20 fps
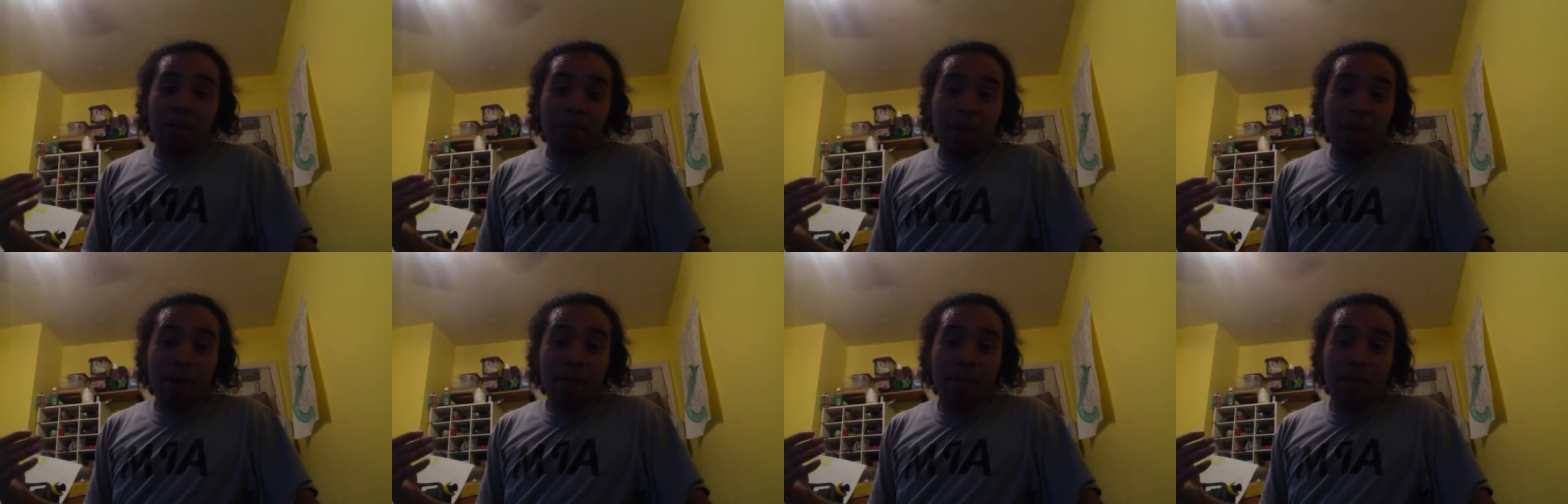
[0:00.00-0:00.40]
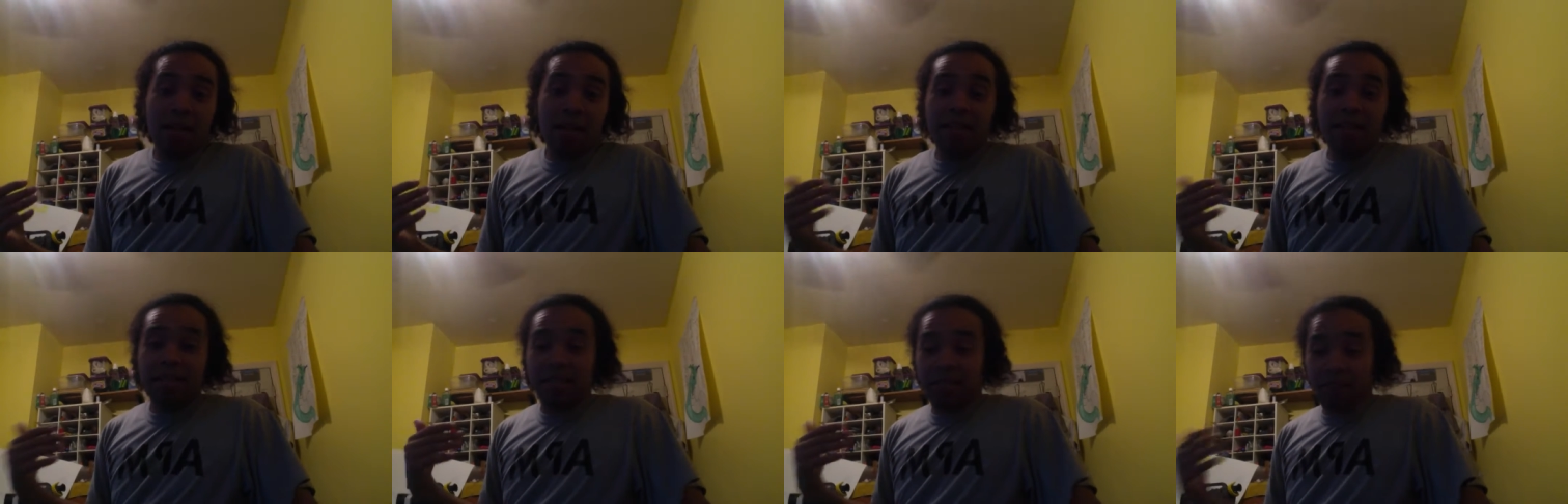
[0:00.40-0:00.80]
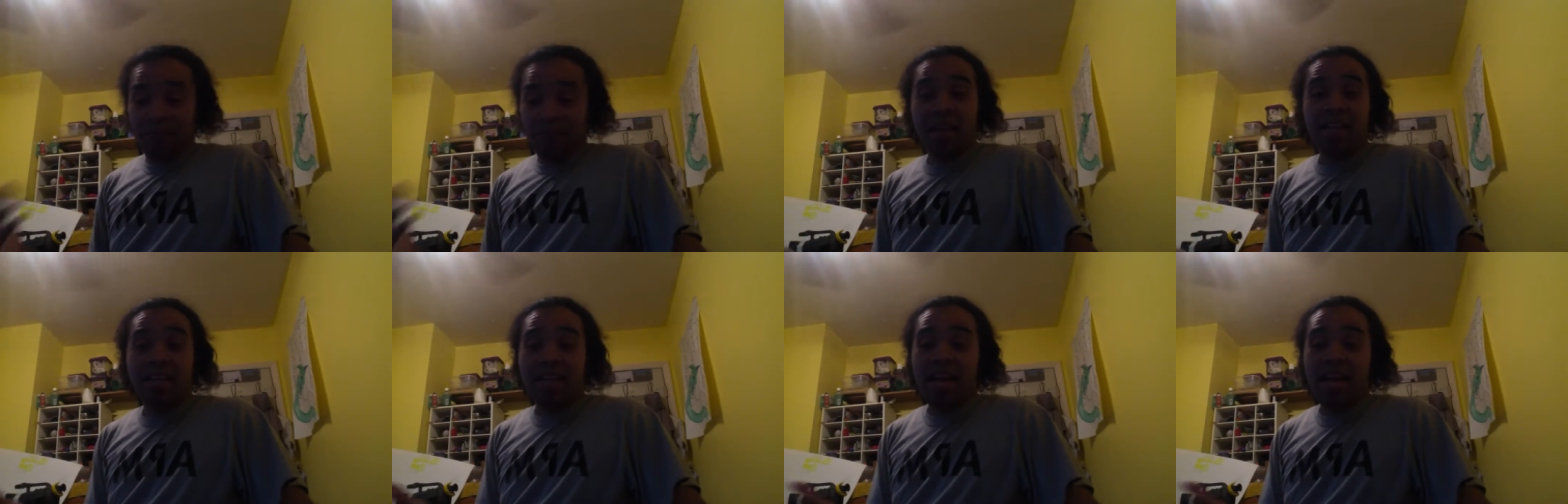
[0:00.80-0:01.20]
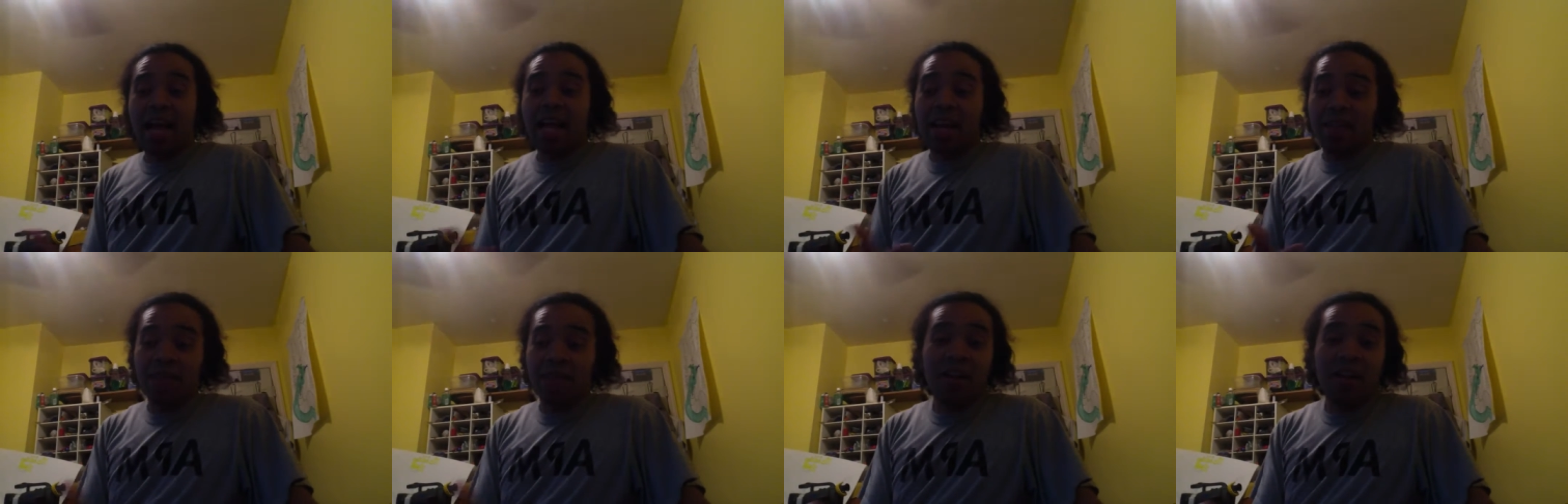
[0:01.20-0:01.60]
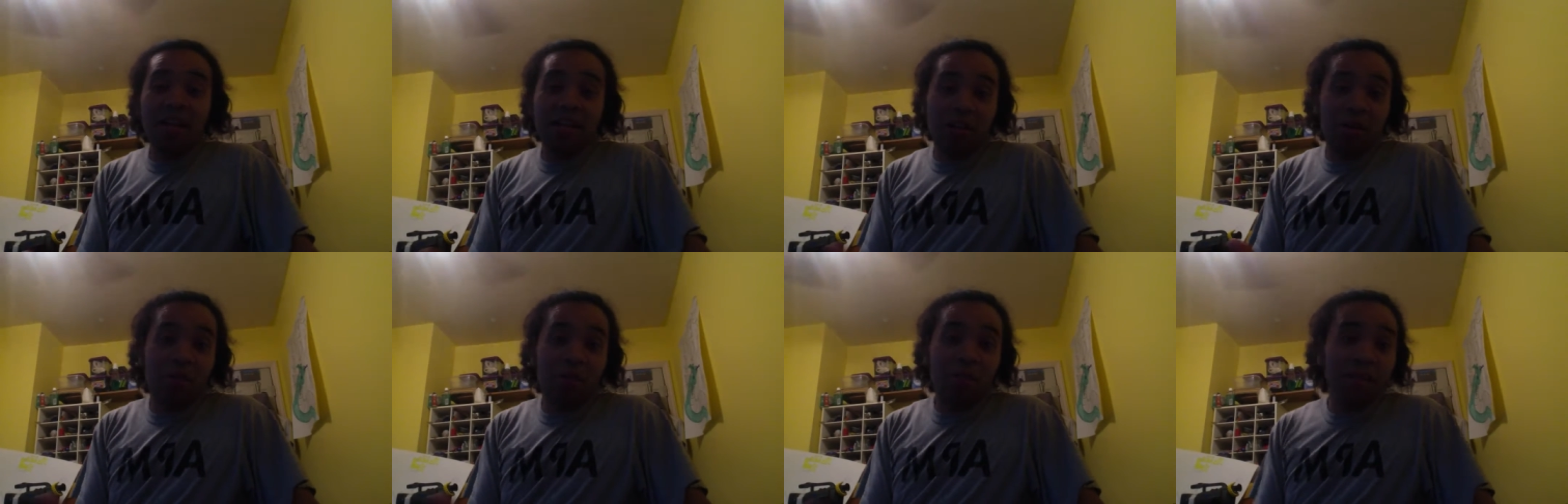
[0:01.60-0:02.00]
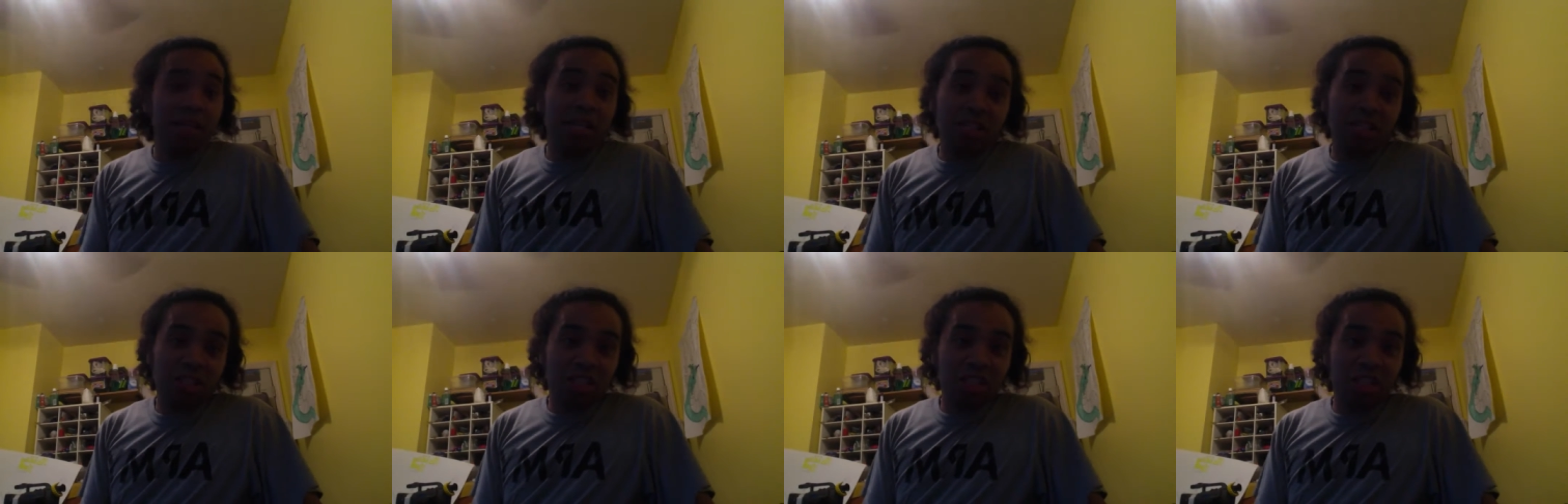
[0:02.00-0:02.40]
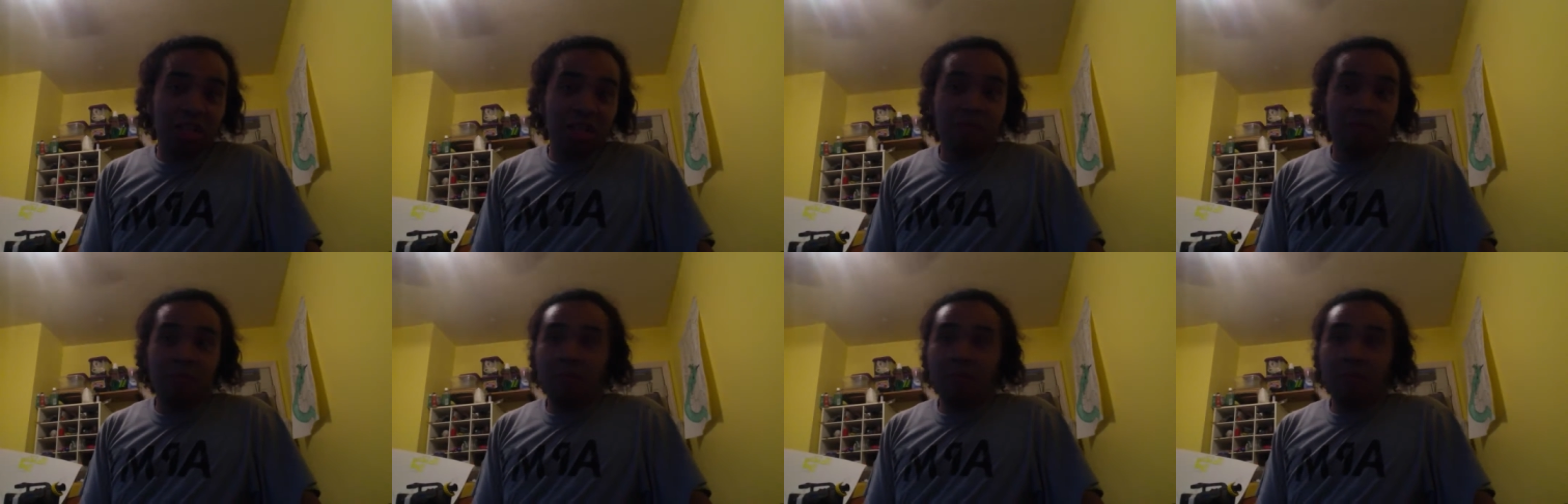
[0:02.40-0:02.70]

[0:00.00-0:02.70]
my back, the fact that I can fight don't mean shit.